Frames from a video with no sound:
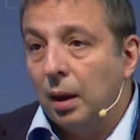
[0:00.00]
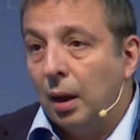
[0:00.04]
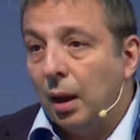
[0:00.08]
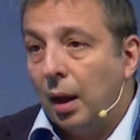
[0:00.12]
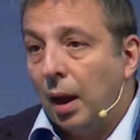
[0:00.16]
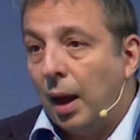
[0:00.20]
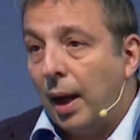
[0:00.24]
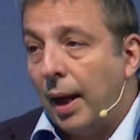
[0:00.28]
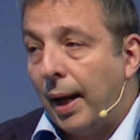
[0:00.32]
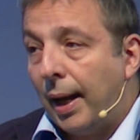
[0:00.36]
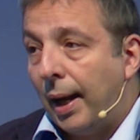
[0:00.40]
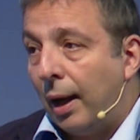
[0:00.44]

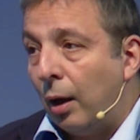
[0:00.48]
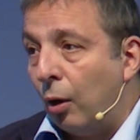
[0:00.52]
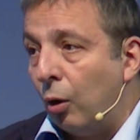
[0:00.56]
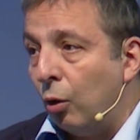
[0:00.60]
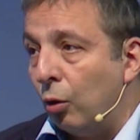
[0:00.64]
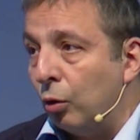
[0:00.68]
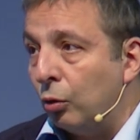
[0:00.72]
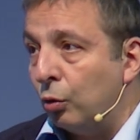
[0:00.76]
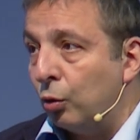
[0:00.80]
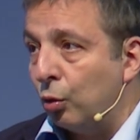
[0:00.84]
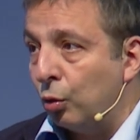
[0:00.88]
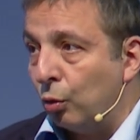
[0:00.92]

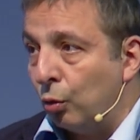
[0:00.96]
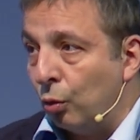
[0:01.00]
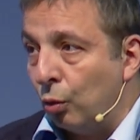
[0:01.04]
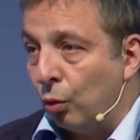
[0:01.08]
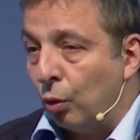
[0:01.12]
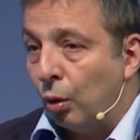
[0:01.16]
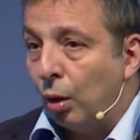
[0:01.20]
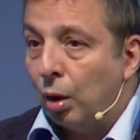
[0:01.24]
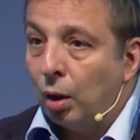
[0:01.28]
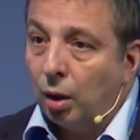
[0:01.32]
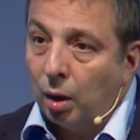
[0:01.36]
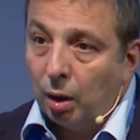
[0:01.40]
how to
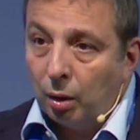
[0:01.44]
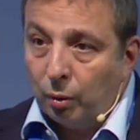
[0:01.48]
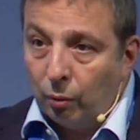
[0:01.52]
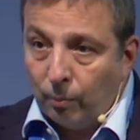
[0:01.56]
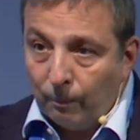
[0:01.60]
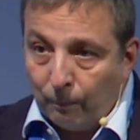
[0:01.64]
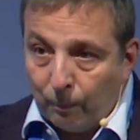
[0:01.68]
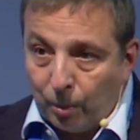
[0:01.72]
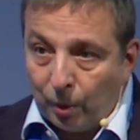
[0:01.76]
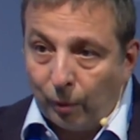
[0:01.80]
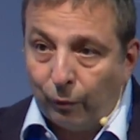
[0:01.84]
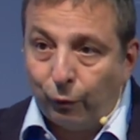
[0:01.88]

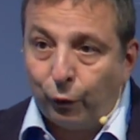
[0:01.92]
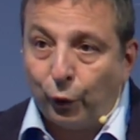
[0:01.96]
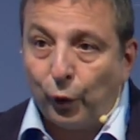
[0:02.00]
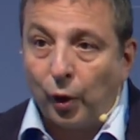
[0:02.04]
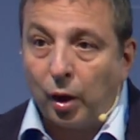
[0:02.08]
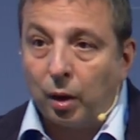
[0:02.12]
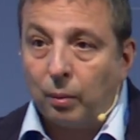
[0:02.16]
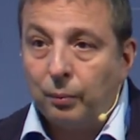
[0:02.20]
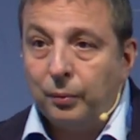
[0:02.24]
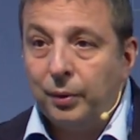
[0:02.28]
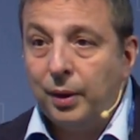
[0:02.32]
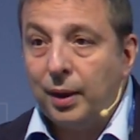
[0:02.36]

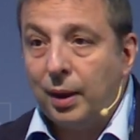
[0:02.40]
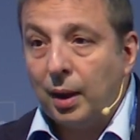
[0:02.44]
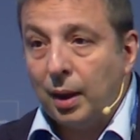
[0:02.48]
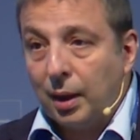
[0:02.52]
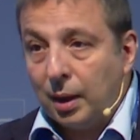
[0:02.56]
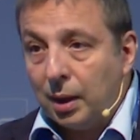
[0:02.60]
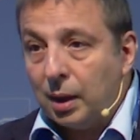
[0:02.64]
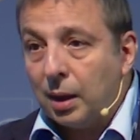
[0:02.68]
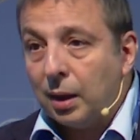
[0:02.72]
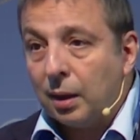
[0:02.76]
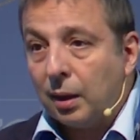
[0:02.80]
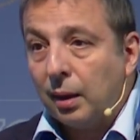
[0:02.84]
perform the
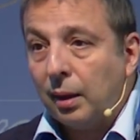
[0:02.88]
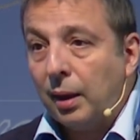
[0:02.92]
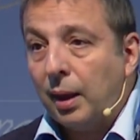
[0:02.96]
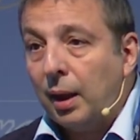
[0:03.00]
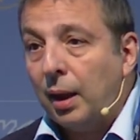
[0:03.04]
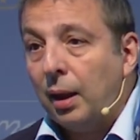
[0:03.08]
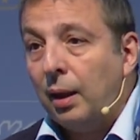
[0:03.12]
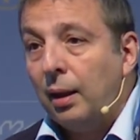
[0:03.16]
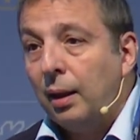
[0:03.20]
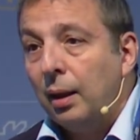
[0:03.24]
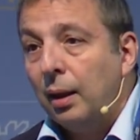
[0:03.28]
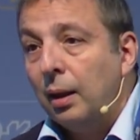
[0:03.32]

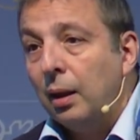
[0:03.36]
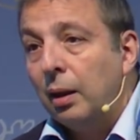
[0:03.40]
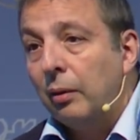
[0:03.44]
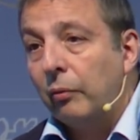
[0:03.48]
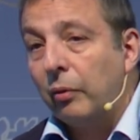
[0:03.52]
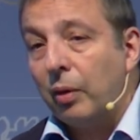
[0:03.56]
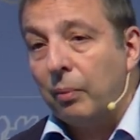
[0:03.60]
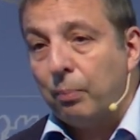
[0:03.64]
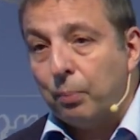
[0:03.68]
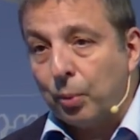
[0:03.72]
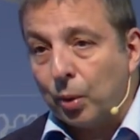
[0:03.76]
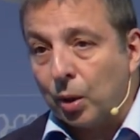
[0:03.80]
yearly
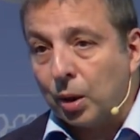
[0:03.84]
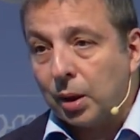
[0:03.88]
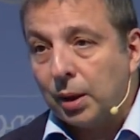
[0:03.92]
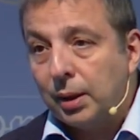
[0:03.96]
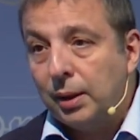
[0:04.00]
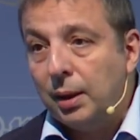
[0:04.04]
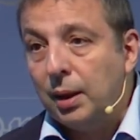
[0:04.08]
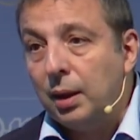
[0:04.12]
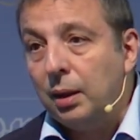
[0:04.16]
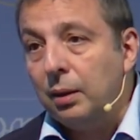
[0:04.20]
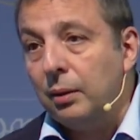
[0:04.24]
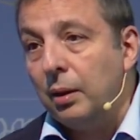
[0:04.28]

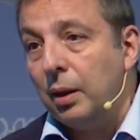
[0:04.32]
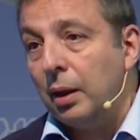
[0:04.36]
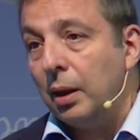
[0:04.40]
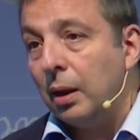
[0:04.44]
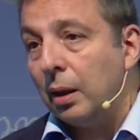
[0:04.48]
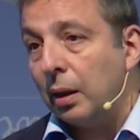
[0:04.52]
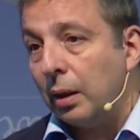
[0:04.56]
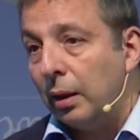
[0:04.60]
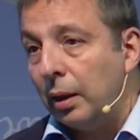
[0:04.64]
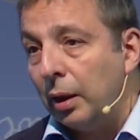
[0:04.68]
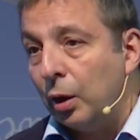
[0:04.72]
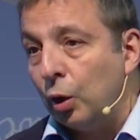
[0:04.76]
reporting, the
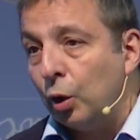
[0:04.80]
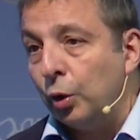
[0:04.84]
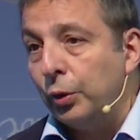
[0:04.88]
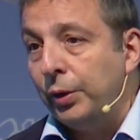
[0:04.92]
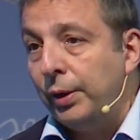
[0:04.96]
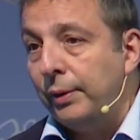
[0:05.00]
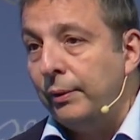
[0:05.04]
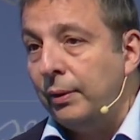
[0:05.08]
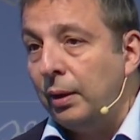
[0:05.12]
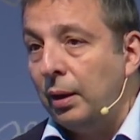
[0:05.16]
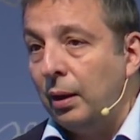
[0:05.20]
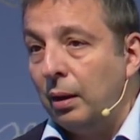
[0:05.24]
yearly auditing,